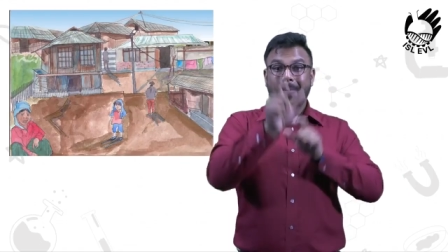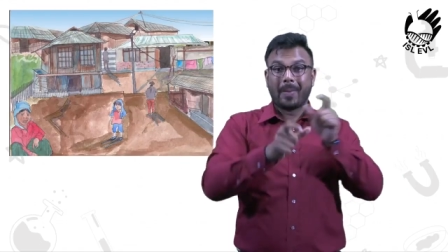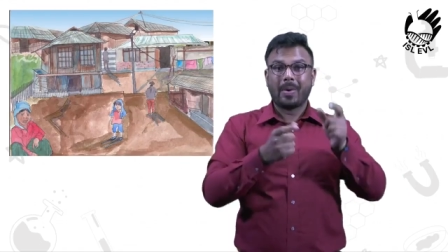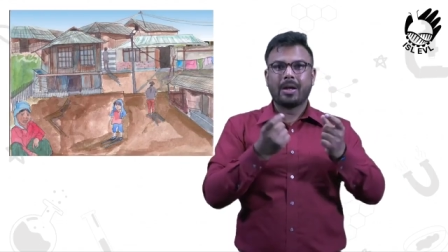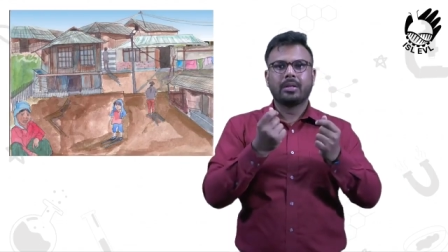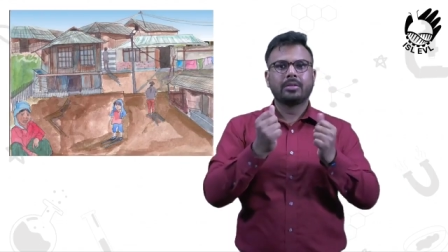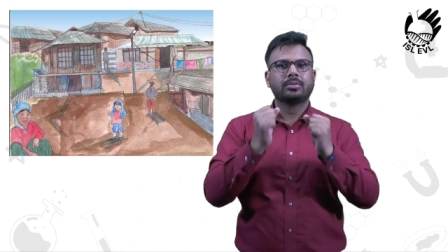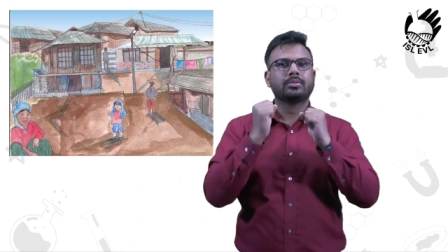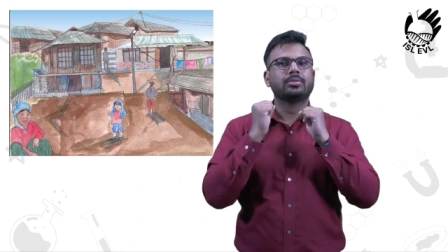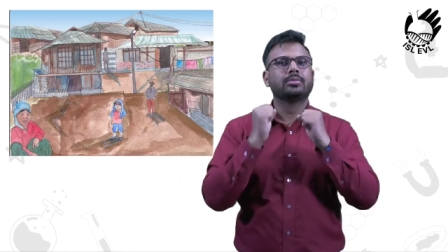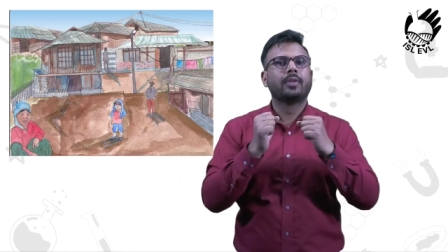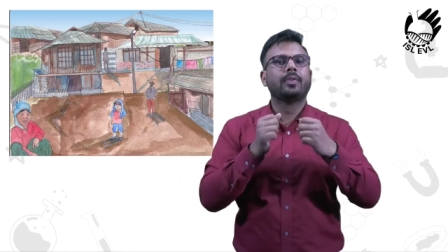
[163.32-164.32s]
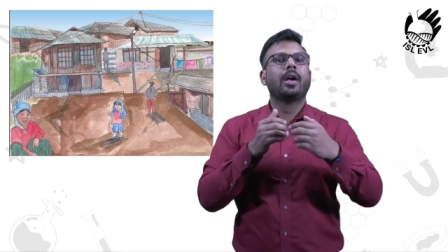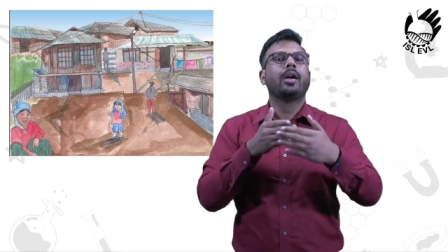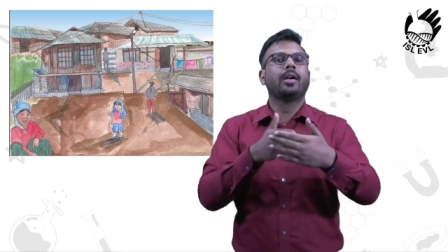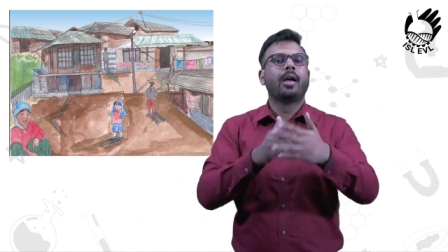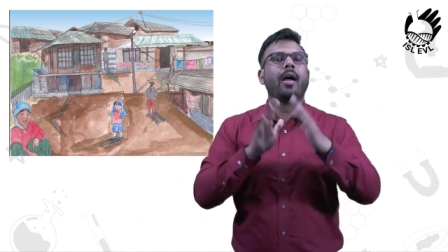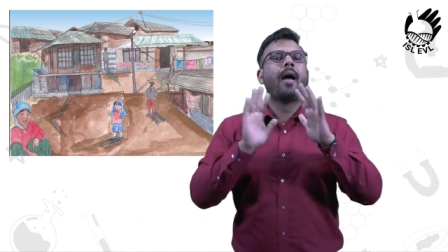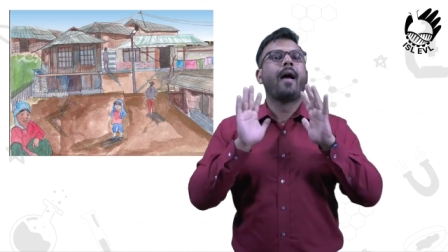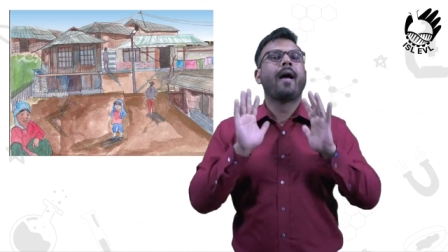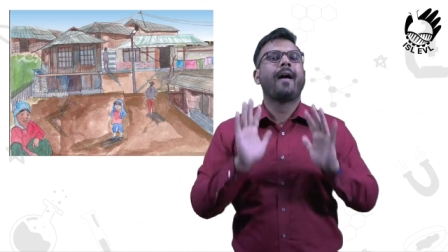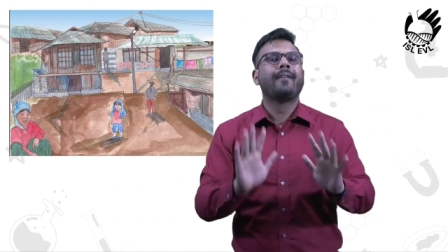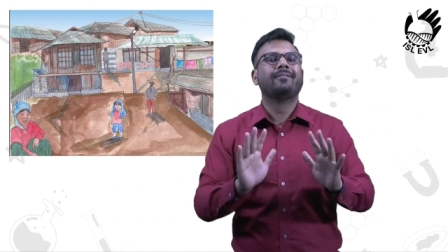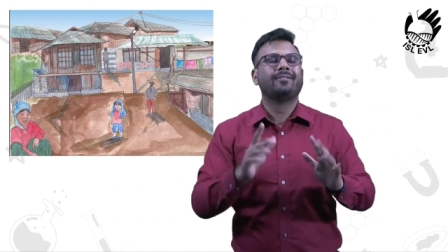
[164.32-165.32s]
They also observed
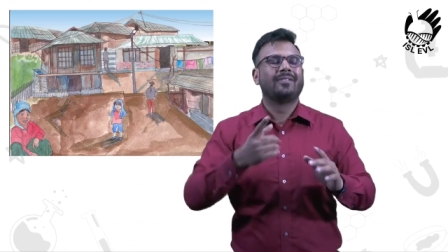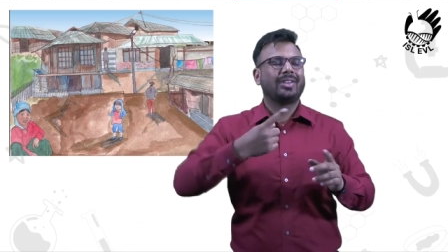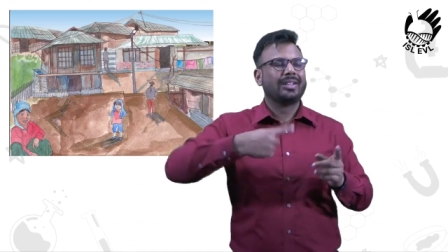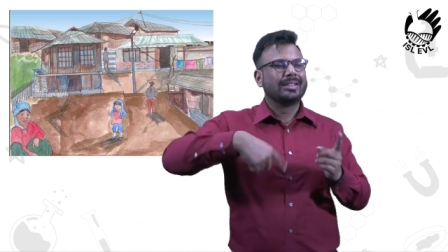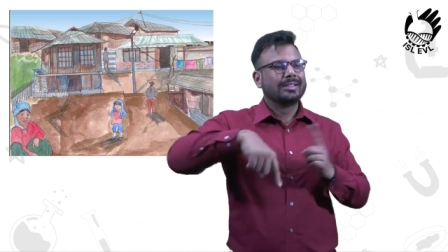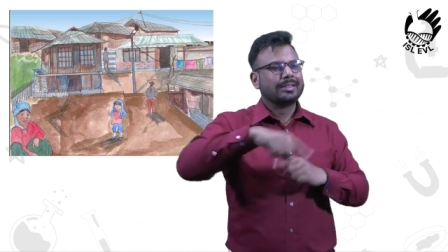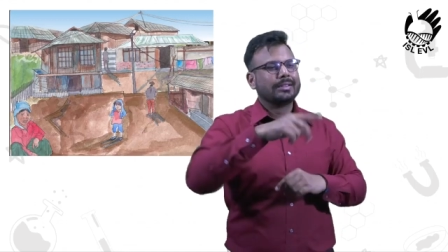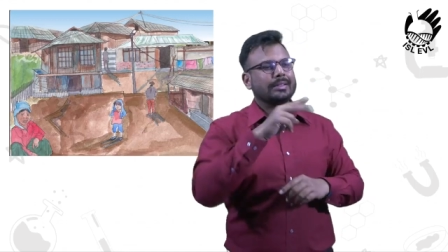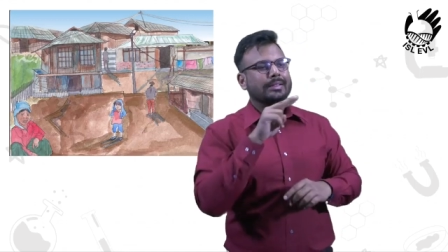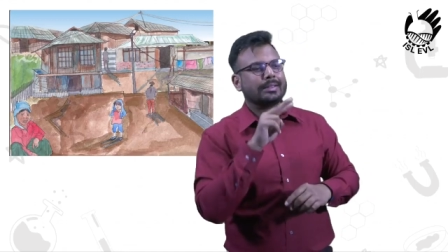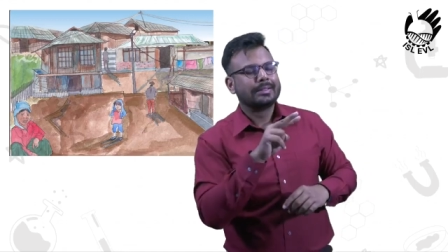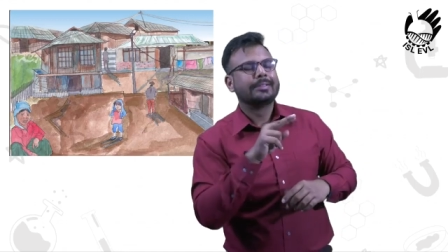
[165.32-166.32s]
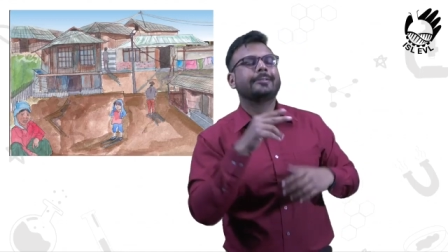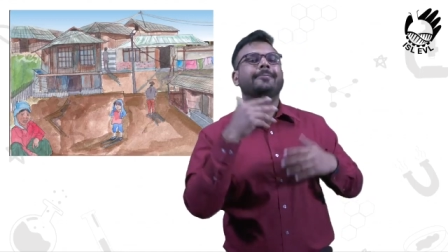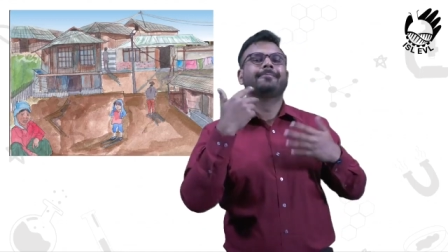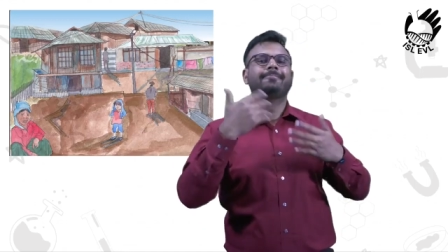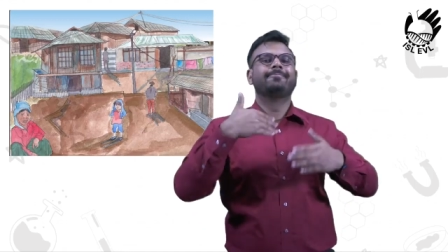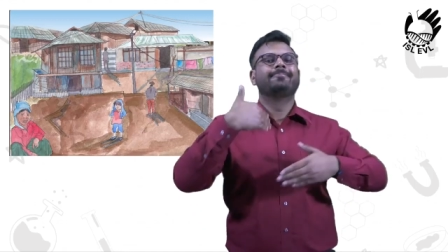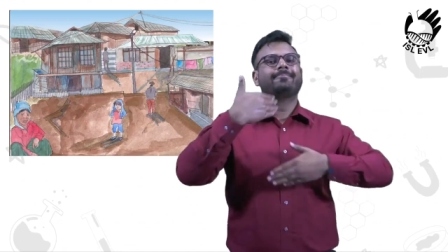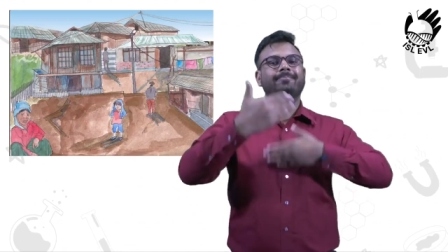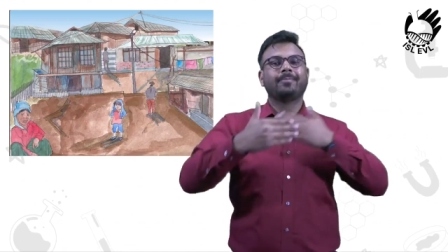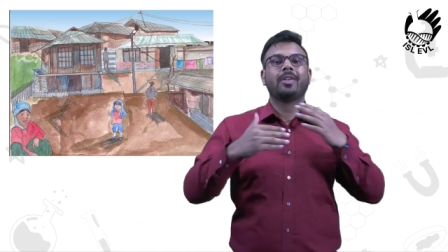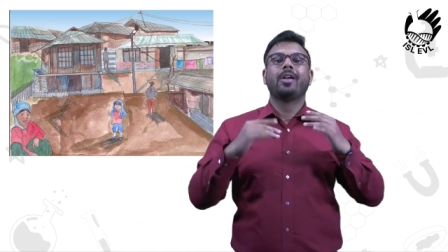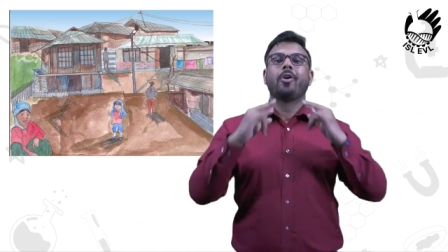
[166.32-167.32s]
that the local
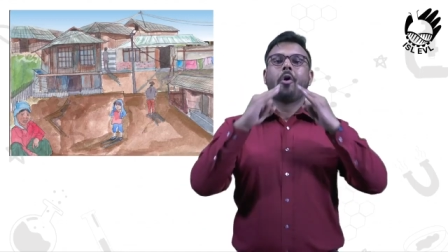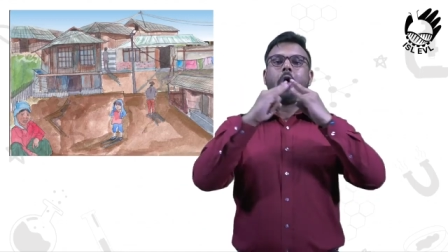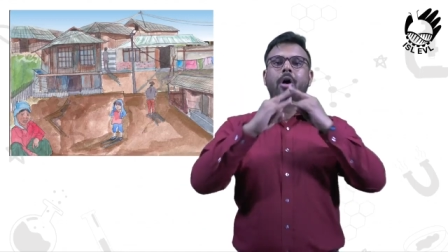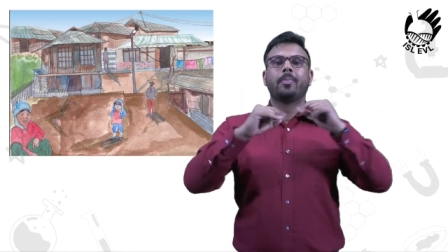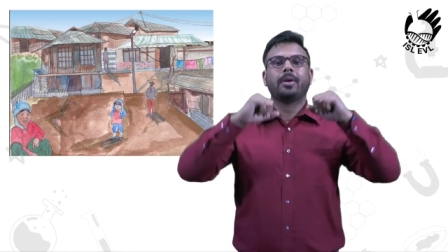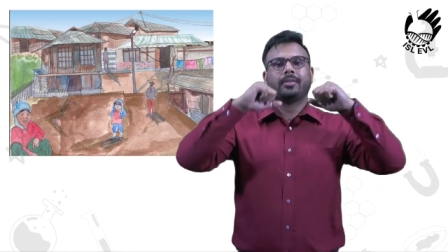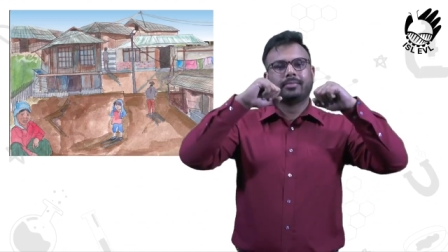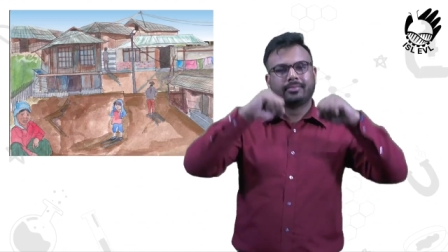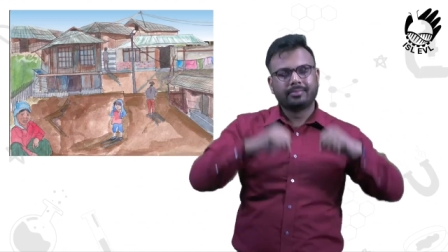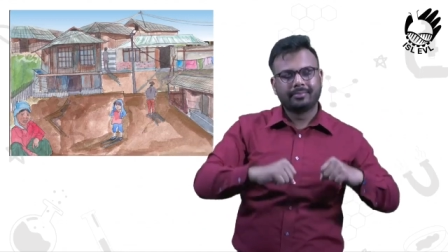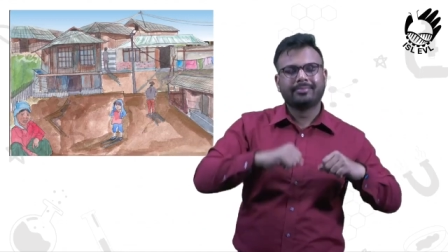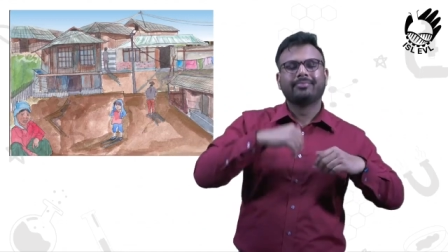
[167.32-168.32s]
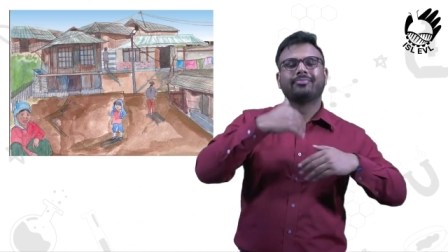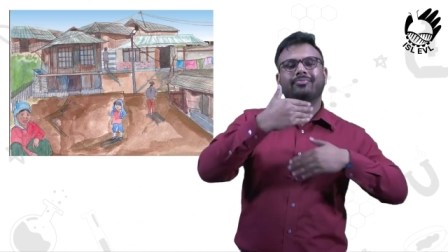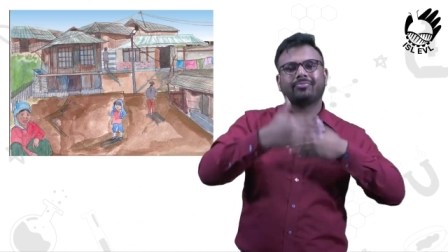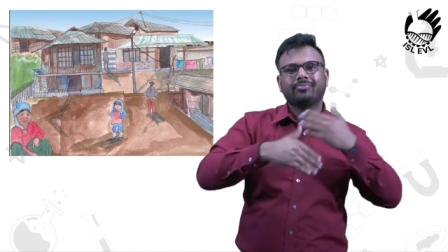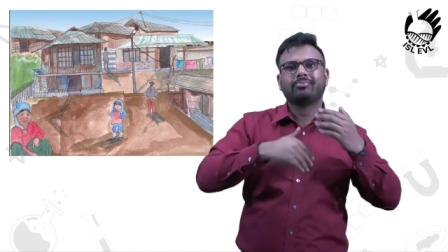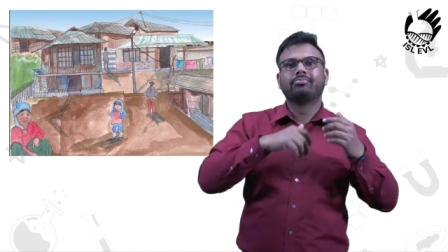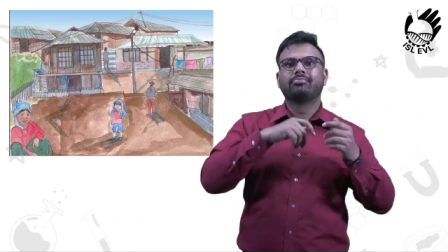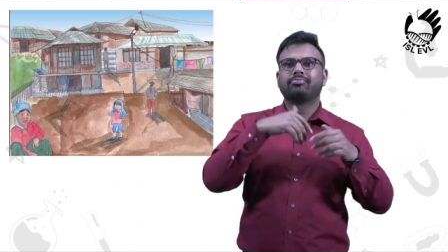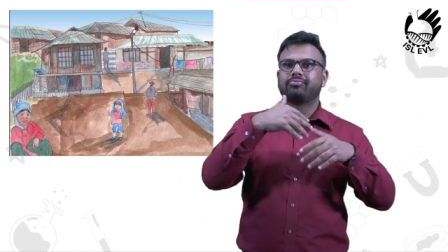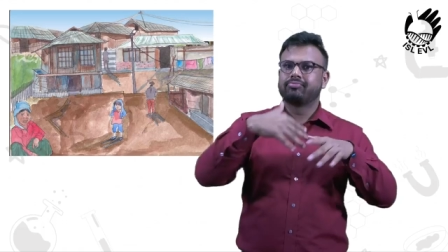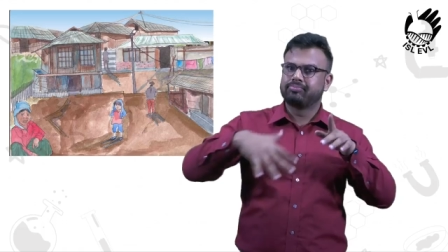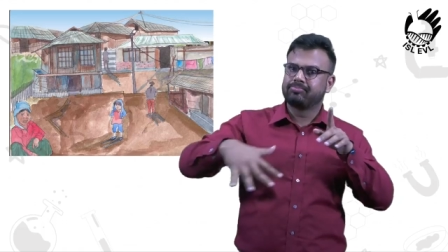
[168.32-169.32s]
communities are living with a lot of
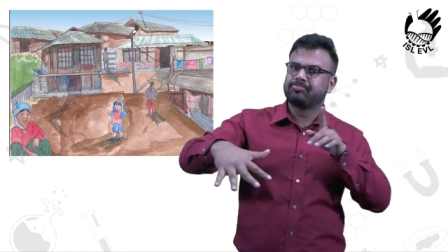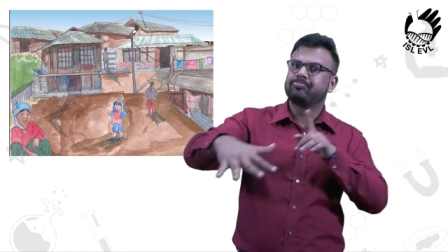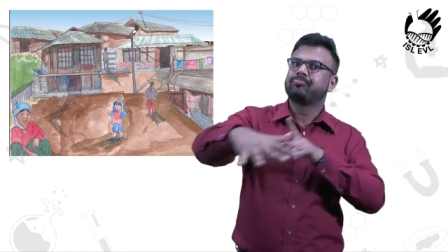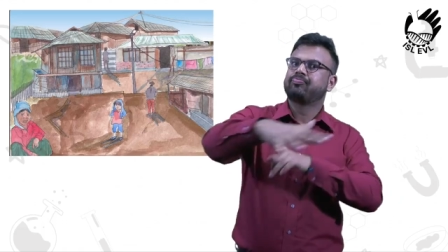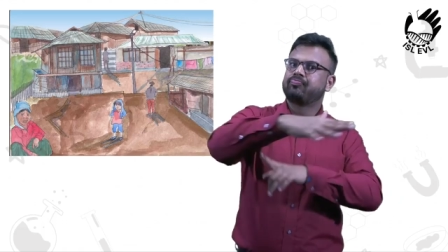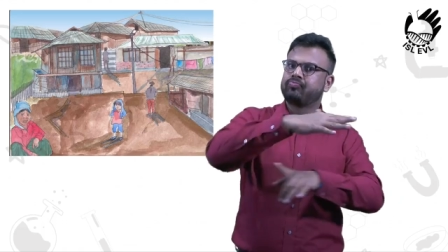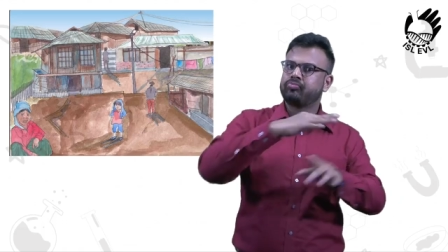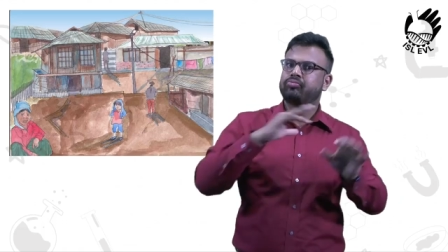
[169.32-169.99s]
problems.